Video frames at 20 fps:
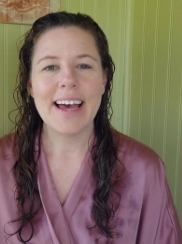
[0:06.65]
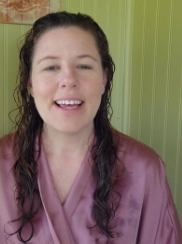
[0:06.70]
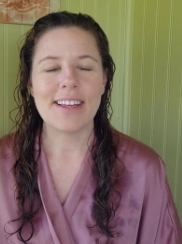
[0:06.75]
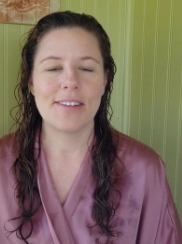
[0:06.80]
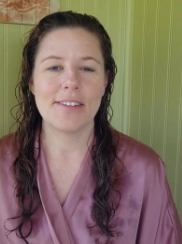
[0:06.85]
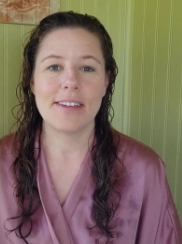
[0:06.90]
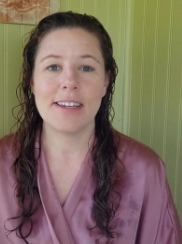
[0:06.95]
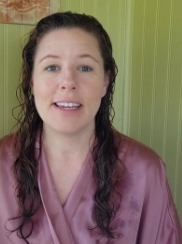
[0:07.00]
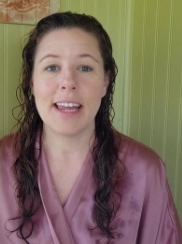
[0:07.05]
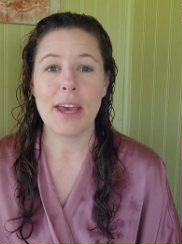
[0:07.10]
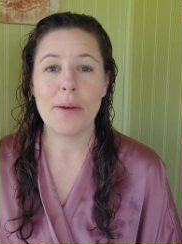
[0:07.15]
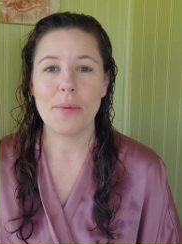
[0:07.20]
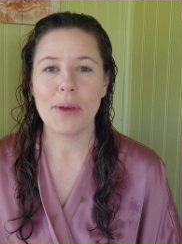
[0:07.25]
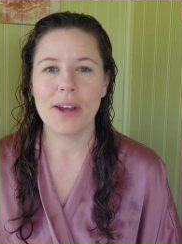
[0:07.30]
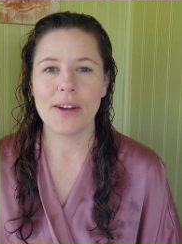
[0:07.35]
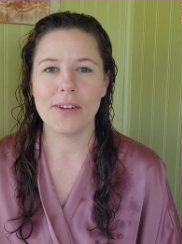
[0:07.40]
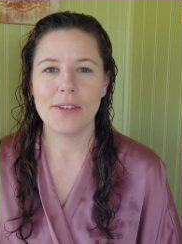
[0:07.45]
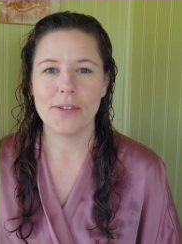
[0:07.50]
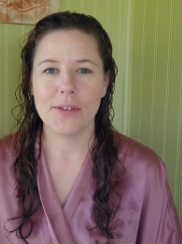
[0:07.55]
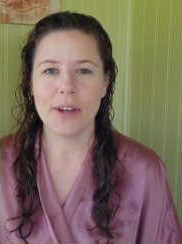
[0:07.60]
So today
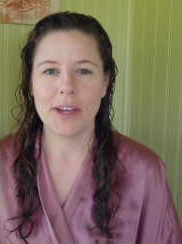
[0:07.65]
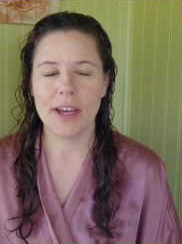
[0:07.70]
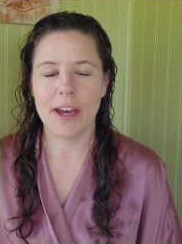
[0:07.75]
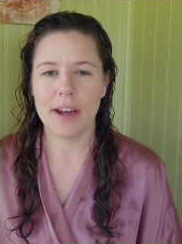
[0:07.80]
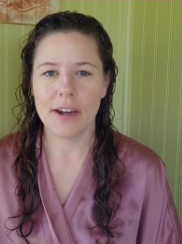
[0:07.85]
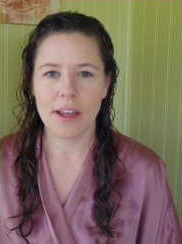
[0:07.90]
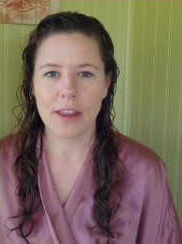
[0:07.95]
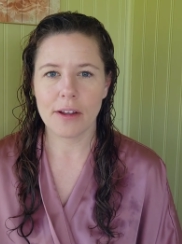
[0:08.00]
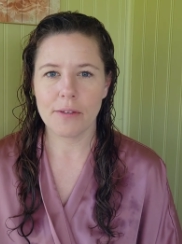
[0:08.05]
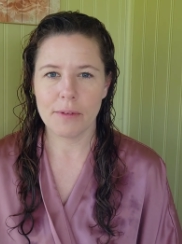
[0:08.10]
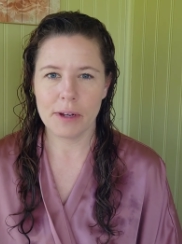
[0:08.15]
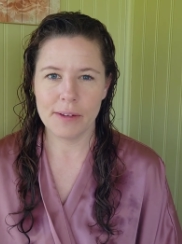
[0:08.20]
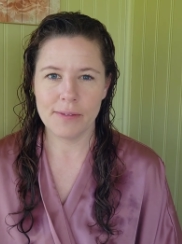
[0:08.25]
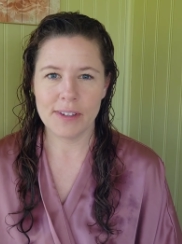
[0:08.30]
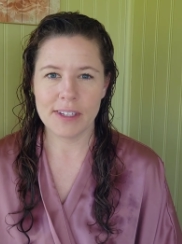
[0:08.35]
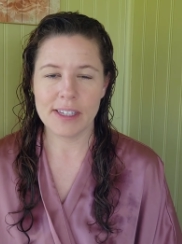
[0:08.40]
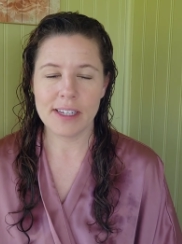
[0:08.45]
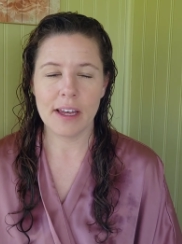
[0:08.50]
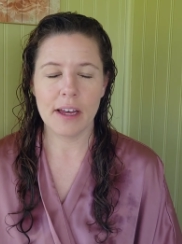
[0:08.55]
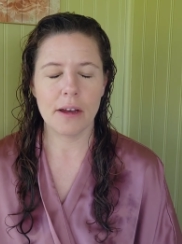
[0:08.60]
we are doing another
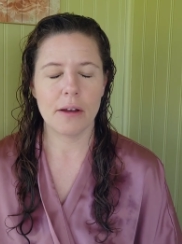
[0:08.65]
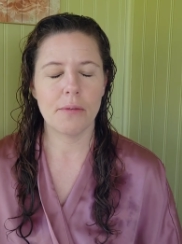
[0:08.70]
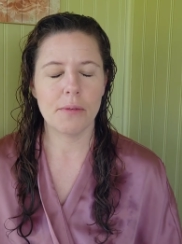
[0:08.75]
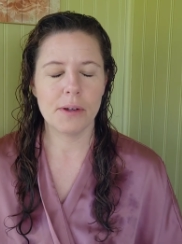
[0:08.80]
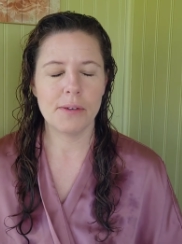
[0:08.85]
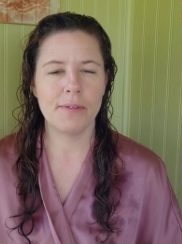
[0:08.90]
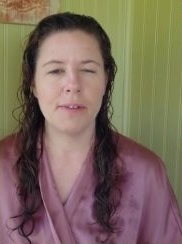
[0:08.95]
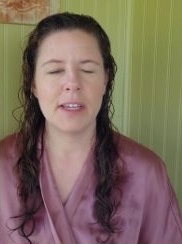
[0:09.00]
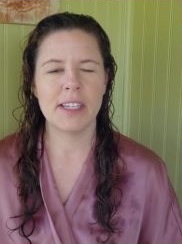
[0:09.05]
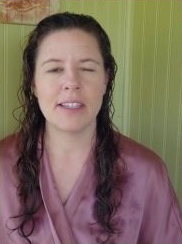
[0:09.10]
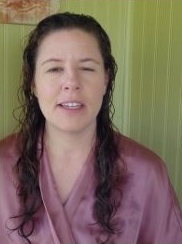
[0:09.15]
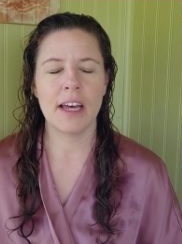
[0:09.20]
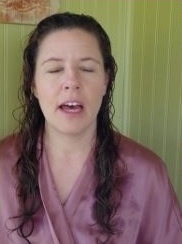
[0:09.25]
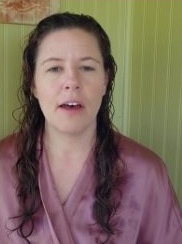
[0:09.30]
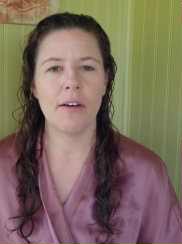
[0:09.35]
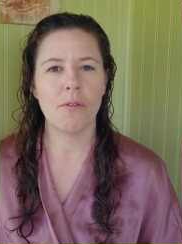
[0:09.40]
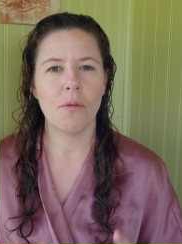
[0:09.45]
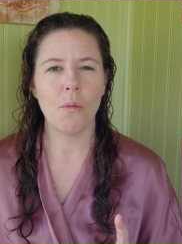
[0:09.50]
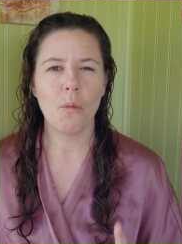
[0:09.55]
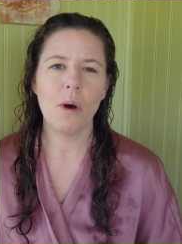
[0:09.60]
revisit, a revisit
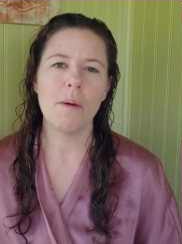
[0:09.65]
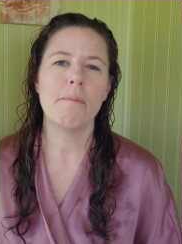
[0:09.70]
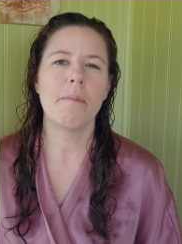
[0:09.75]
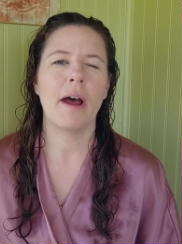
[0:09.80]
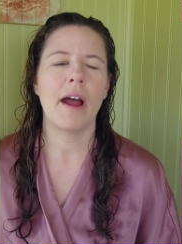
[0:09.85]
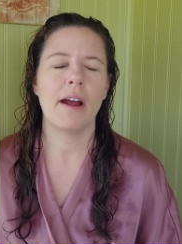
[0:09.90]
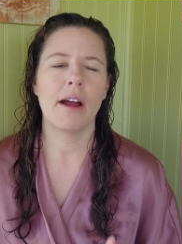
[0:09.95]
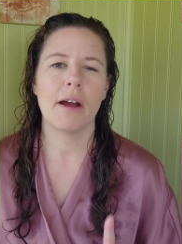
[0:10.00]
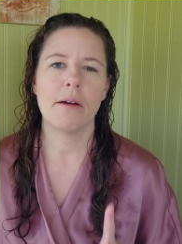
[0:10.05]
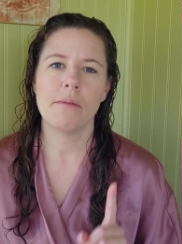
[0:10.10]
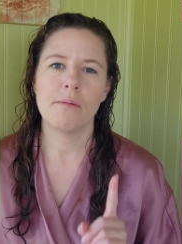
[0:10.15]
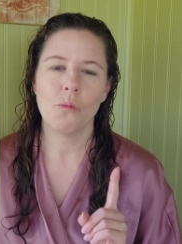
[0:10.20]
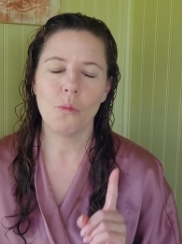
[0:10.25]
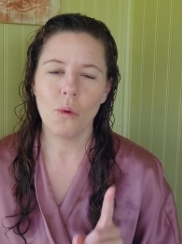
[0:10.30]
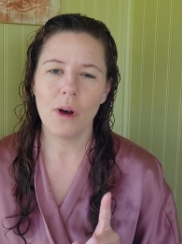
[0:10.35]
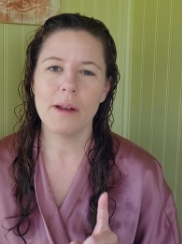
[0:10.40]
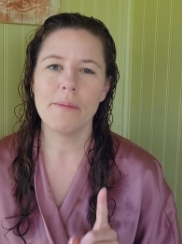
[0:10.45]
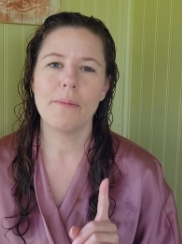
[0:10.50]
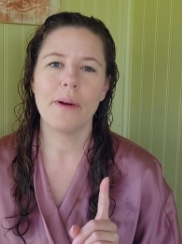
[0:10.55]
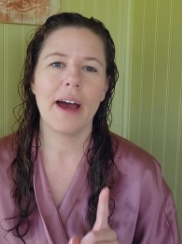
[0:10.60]
of one,
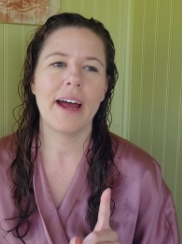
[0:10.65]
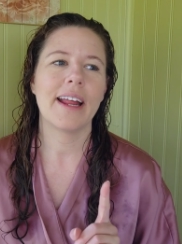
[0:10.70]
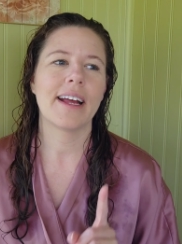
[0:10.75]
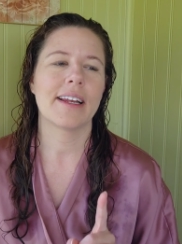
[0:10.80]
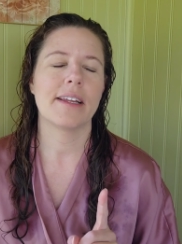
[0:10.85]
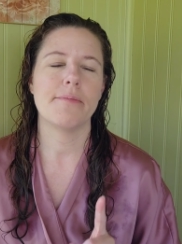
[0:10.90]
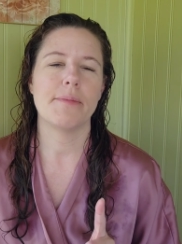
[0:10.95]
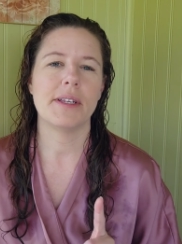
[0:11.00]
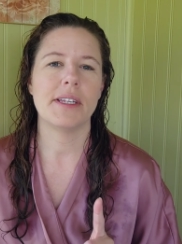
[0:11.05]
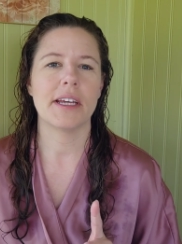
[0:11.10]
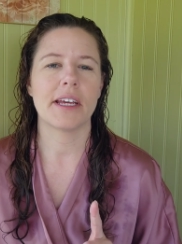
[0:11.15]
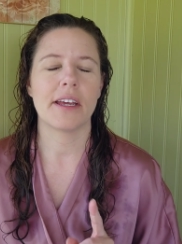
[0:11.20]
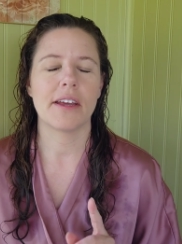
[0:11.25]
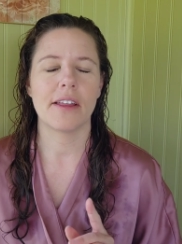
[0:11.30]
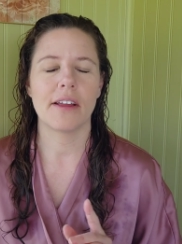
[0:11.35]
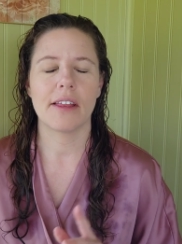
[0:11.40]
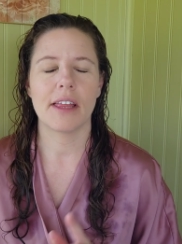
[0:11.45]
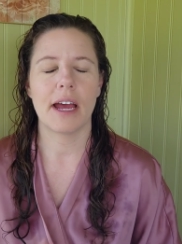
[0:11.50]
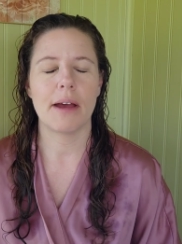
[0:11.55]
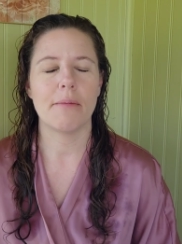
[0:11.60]
one product in
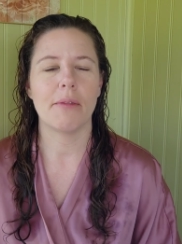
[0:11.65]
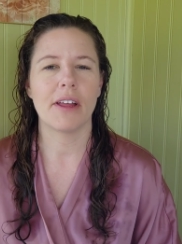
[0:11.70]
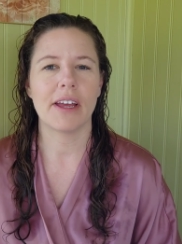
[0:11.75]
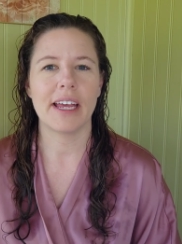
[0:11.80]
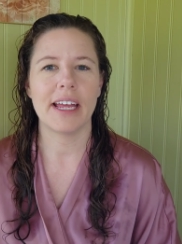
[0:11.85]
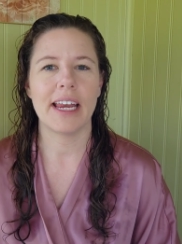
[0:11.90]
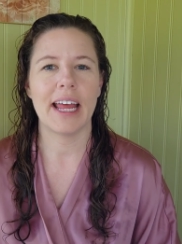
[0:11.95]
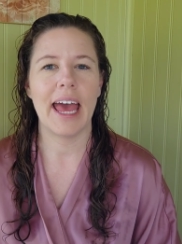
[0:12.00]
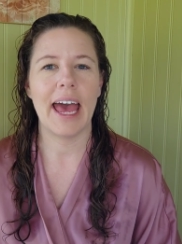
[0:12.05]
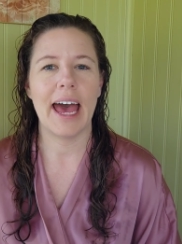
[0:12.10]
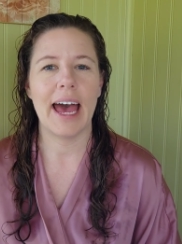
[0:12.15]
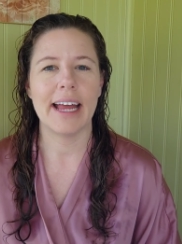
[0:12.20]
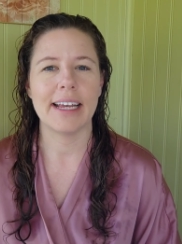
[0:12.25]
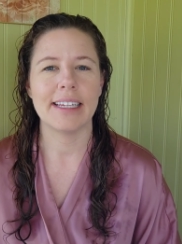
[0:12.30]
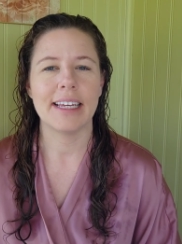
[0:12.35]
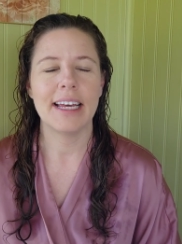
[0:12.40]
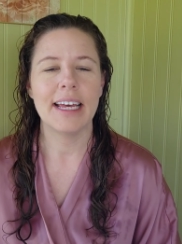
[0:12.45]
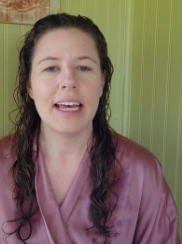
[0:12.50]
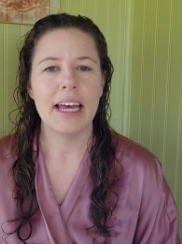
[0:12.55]
particular that I'm looking at.